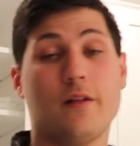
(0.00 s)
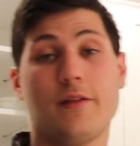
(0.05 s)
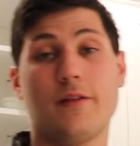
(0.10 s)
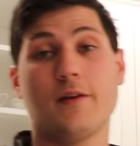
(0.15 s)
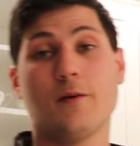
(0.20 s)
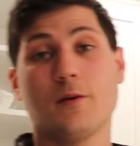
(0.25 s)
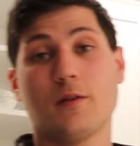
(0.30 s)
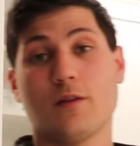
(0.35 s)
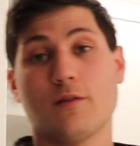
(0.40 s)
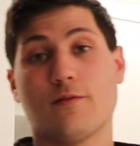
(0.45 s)

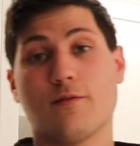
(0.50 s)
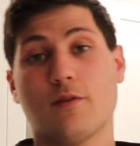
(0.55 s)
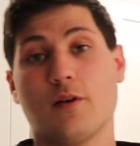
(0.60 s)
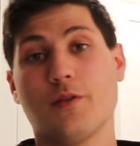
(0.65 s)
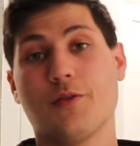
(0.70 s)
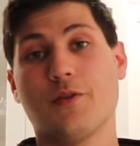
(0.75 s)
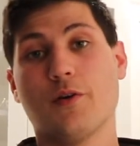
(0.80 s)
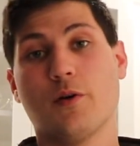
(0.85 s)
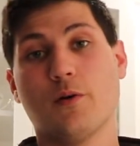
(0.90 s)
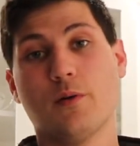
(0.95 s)
thing with the
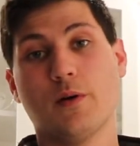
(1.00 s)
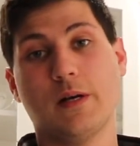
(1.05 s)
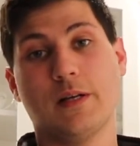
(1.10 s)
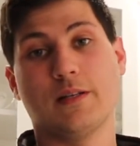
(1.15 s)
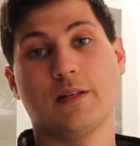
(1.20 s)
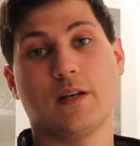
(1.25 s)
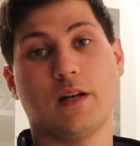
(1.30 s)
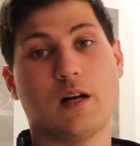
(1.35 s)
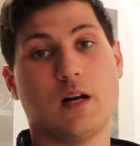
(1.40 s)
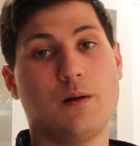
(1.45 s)
front though
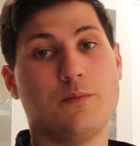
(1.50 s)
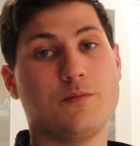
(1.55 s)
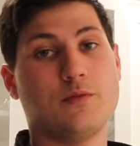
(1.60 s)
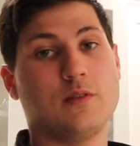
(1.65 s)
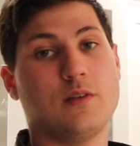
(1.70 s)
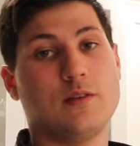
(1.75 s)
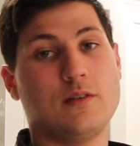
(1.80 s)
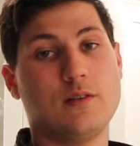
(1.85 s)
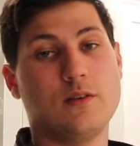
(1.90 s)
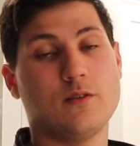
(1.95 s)
is the
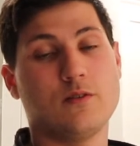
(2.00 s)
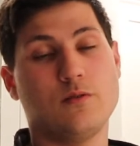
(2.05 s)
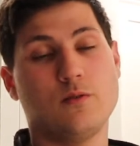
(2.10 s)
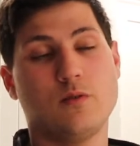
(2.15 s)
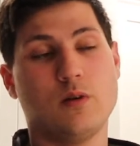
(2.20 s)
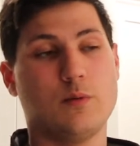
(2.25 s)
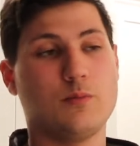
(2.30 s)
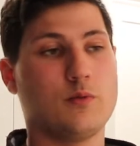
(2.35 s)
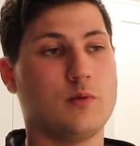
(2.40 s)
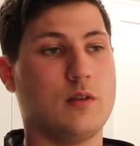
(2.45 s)
ZR2
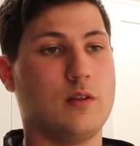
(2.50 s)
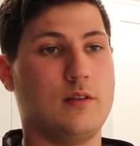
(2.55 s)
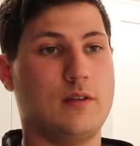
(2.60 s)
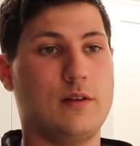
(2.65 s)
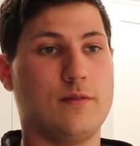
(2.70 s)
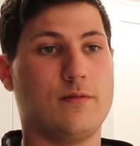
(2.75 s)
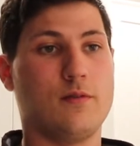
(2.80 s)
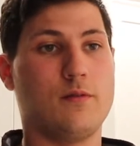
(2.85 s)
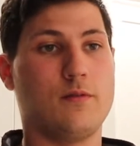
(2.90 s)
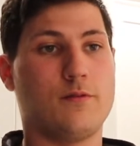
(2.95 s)
comes with a
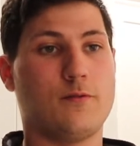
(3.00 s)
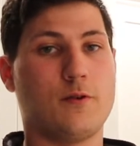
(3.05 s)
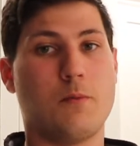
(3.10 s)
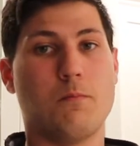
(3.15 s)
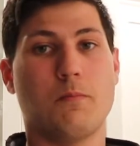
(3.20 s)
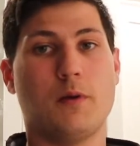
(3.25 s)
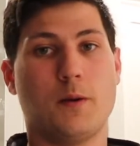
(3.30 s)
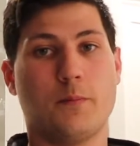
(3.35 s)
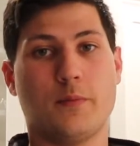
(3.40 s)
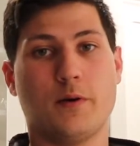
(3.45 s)
different
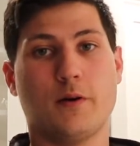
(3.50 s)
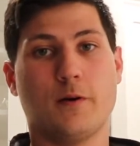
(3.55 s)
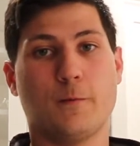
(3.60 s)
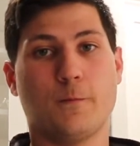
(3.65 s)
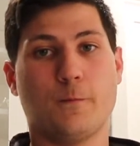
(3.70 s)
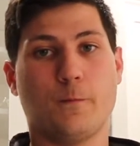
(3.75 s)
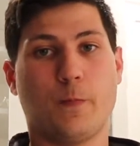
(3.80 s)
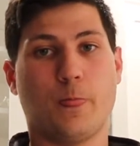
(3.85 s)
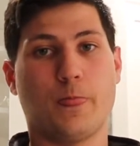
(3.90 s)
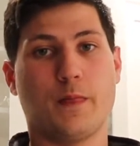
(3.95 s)
front bumper.
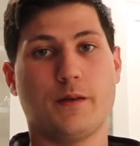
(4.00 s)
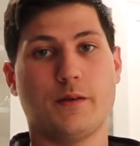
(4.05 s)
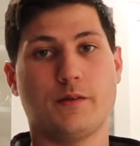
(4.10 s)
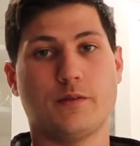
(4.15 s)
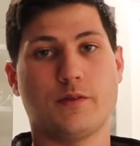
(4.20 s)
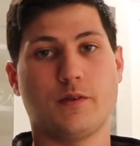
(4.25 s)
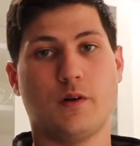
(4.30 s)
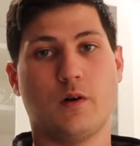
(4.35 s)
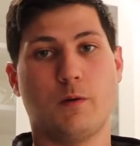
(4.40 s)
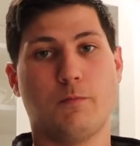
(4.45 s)

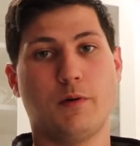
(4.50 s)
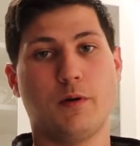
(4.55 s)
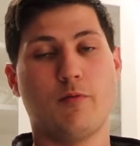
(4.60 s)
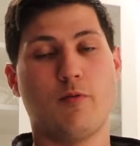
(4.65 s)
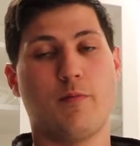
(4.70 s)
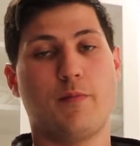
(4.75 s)
So I'll put up a